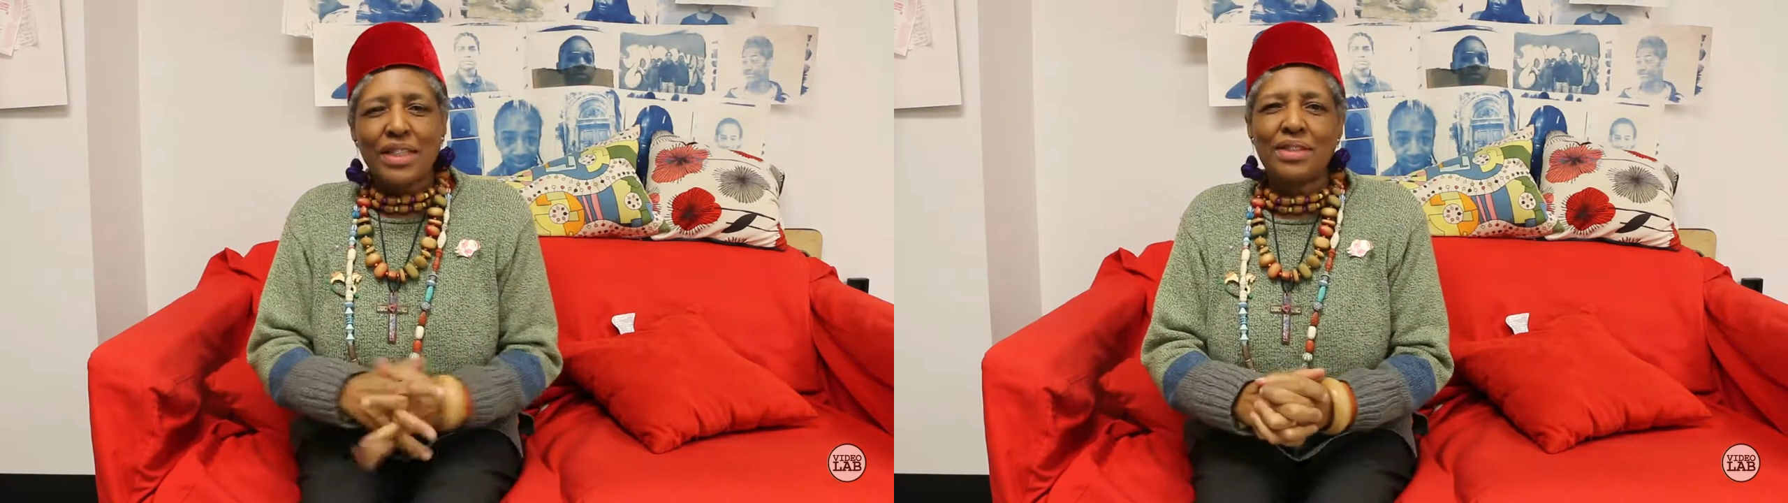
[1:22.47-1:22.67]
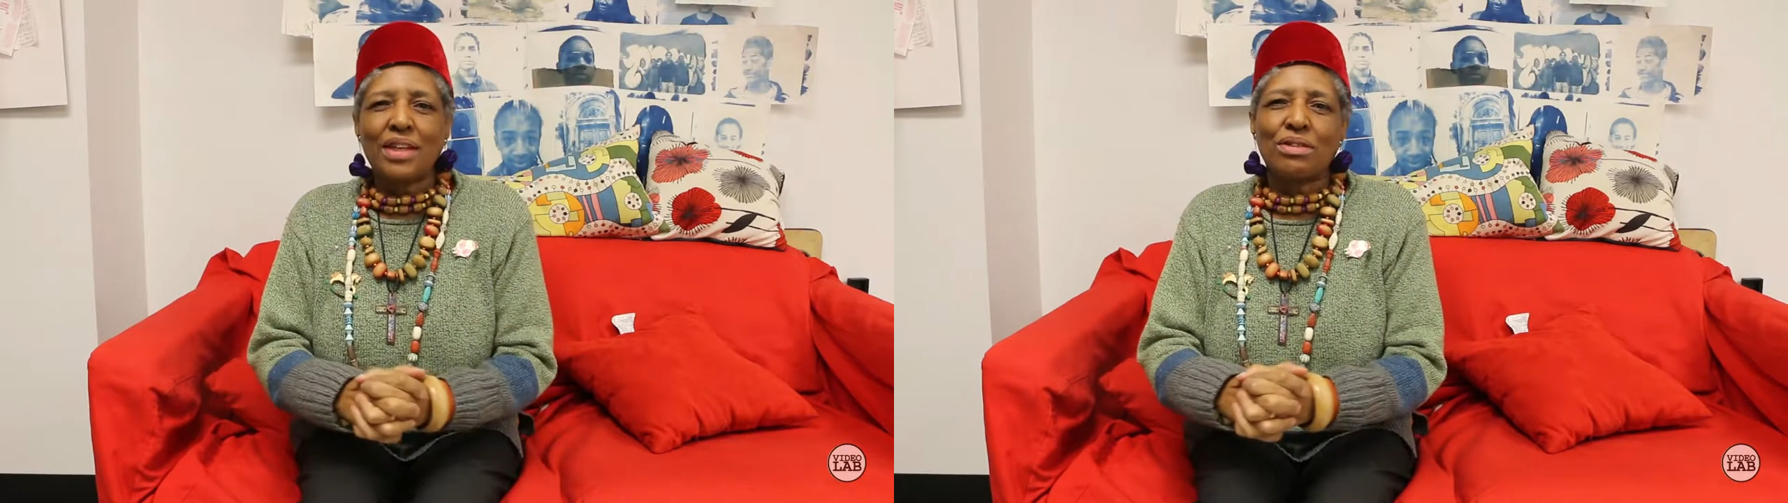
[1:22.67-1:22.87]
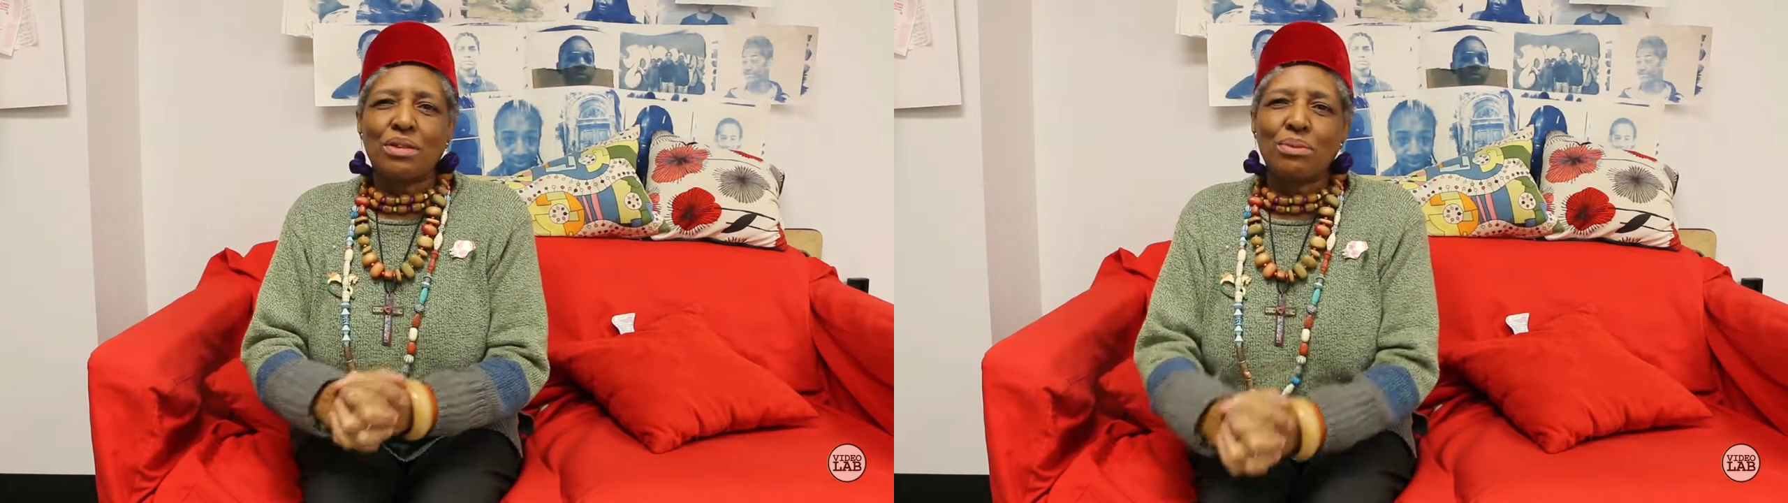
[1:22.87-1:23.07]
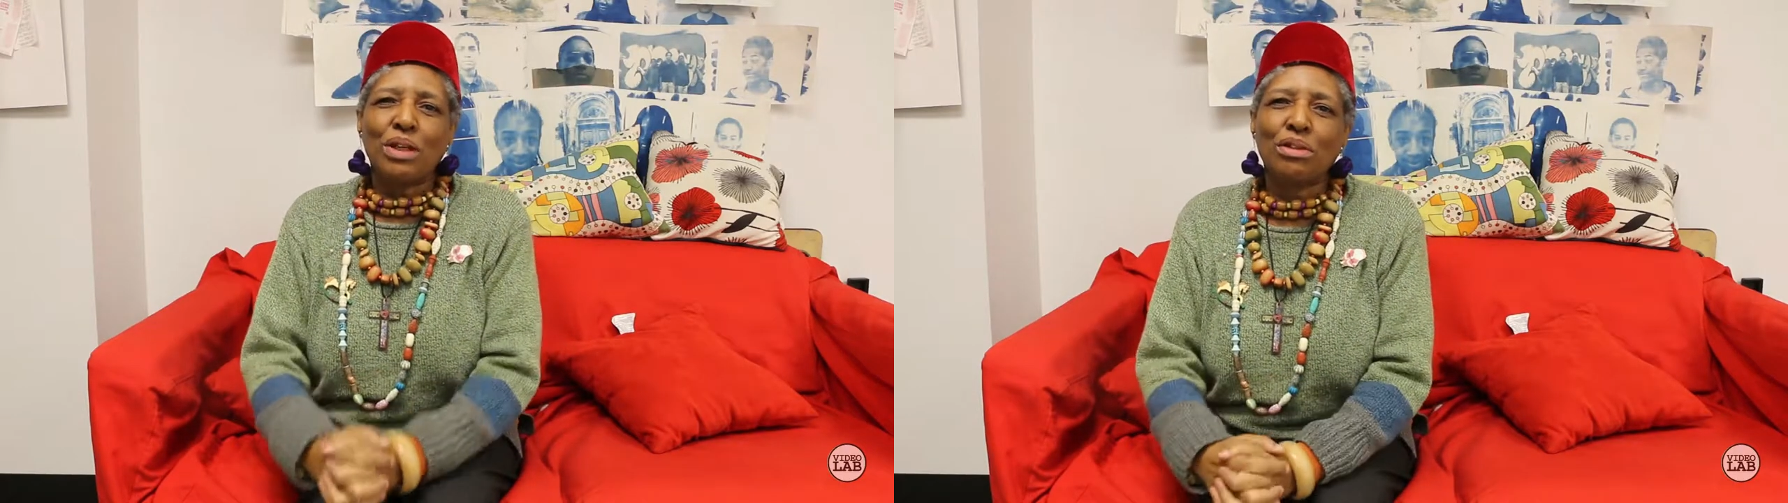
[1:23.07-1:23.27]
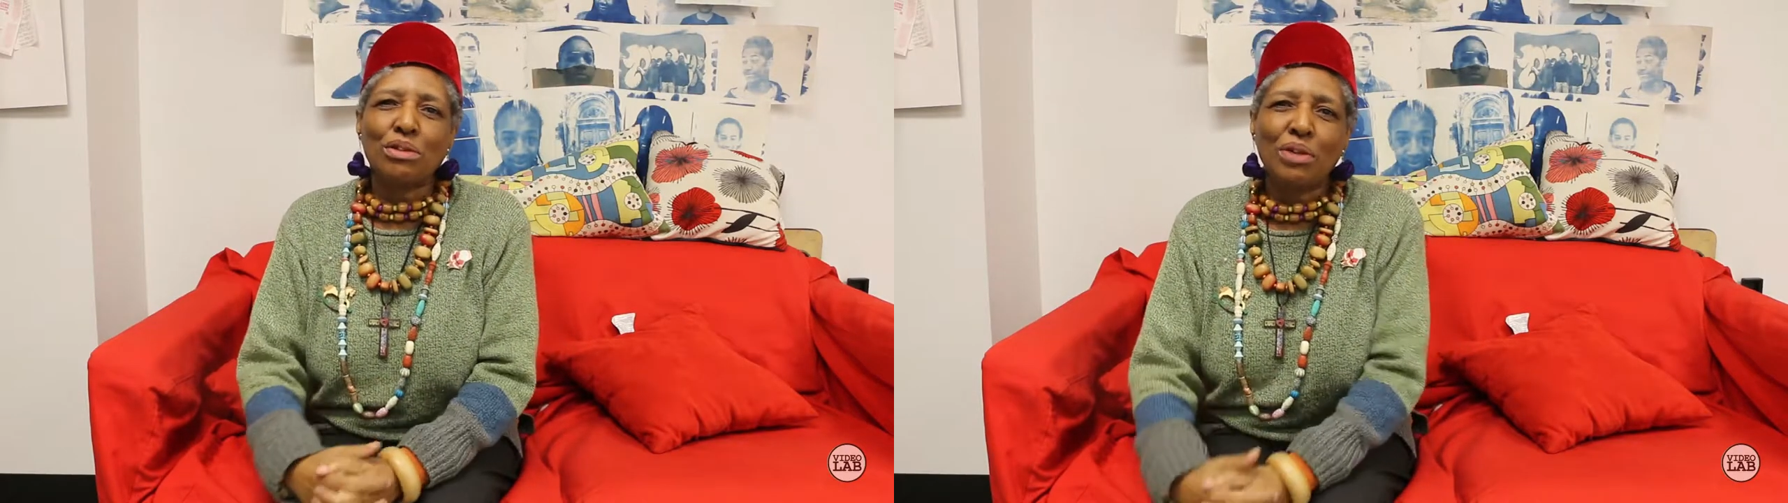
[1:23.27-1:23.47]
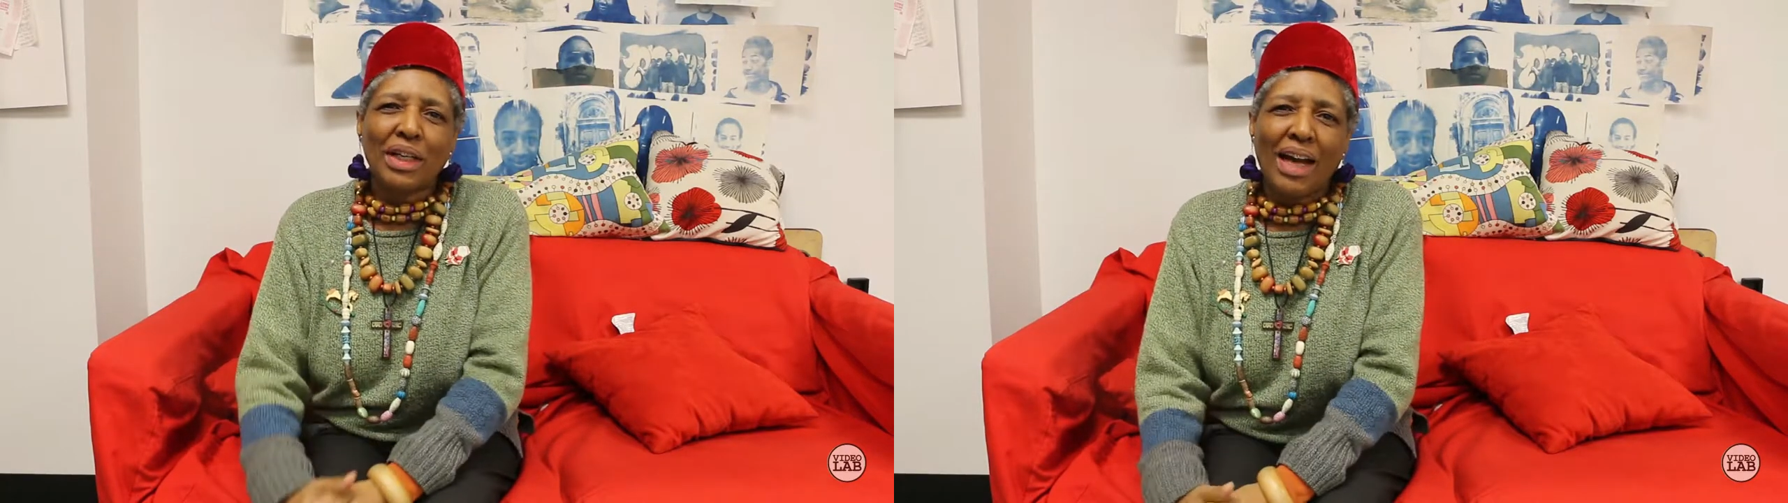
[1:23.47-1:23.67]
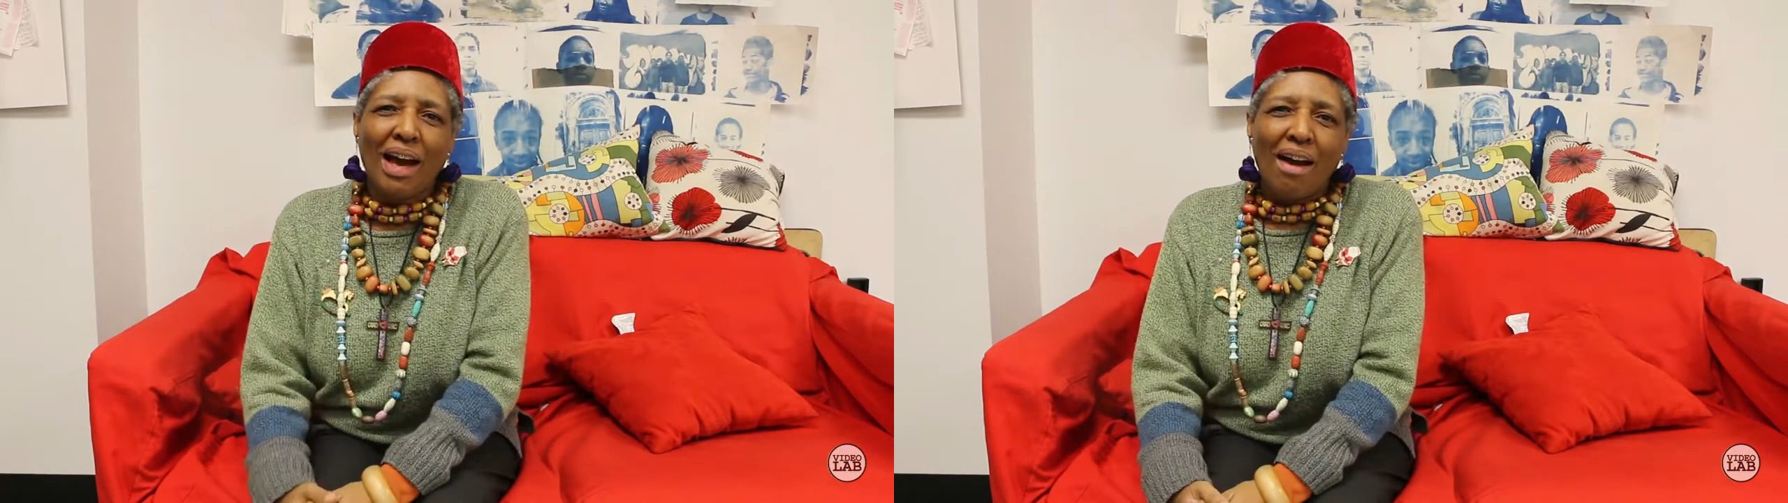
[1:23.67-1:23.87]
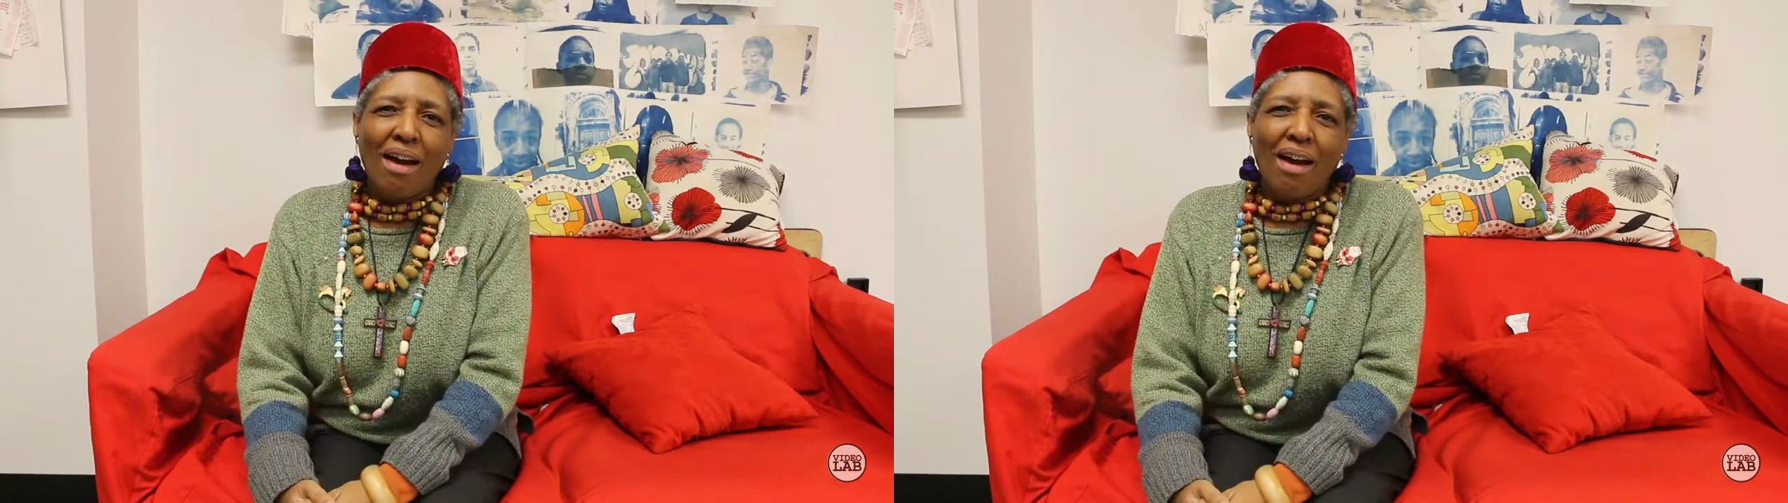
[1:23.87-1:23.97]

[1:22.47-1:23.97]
says, well, Gloria,